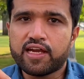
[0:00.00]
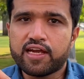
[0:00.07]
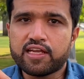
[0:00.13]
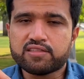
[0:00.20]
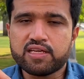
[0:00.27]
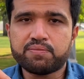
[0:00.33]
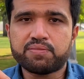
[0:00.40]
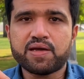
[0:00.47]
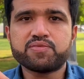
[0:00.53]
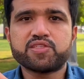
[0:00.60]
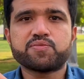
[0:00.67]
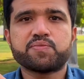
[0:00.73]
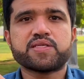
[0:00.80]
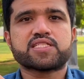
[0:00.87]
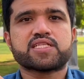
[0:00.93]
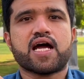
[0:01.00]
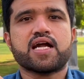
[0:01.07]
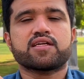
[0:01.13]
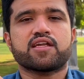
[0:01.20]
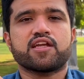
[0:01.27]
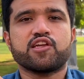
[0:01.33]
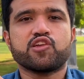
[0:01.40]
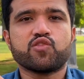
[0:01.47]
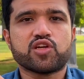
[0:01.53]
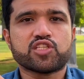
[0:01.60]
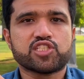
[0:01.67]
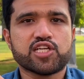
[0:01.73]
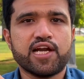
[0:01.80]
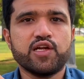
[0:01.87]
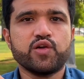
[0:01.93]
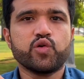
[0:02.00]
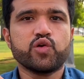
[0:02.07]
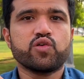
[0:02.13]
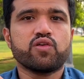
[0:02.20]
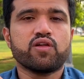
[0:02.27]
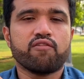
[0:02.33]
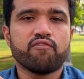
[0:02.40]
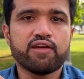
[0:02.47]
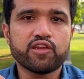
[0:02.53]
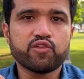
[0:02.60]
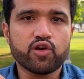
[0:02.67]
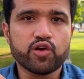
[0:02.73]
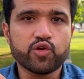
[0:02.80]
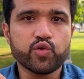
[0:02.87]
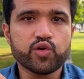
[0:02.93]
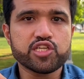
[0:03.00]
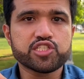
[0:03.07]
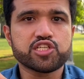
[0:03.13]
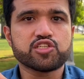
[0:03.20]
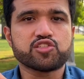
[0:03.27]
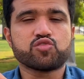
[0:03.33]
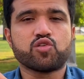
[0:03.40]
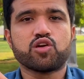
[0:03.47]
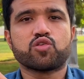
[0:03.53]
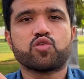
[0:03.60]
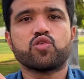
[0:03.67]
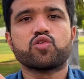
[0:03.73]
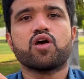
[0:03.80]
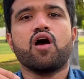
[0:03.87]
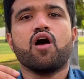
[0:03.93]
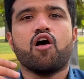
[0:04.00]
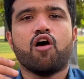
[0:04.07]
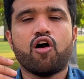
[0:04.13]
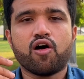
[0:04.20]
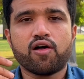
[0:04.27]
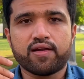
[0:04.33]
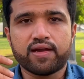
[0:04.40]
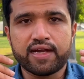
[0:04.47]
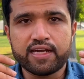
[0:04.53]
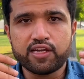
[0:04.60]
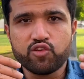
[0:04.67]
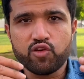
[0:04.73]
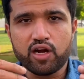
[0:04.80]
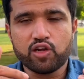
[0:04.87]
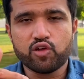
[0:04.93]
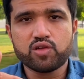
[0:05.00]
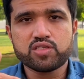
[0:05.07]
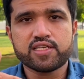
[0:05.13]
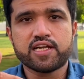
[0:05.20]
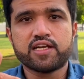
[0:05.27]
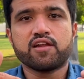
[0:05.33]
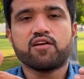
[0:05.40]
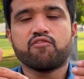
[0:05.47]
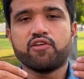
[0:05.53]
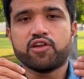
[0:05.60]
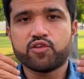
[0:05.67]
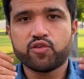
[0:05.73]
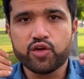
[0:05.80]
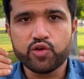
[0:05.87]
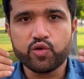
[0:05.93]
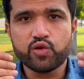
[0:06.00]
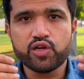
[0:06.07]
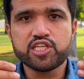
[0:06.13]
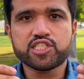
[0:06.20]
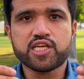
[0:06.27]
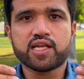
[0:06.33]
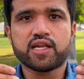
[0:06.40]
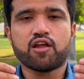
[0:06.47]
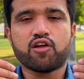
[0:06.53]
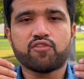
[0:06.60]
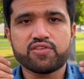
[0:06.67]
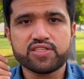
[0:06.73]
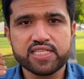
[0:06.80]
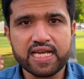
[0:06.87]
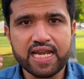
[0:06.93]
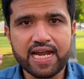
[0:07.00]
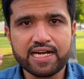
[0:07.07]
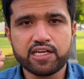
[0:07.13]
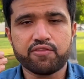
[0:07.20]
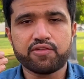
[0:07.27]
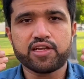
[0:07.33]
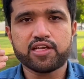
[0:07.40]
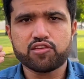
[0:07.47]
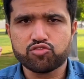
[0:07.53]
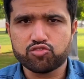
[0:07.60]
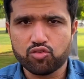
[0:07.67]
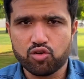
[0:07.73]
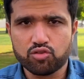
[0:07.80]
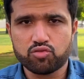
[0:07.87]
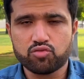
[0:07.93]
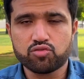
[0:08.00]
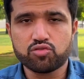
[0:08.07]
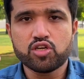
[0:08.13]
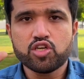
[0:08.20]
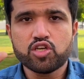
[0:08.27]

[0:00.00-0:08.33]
sometimes it may start in your childhood when your nutrition is not good or in your adolescent when your nutritional or physical activity is not good.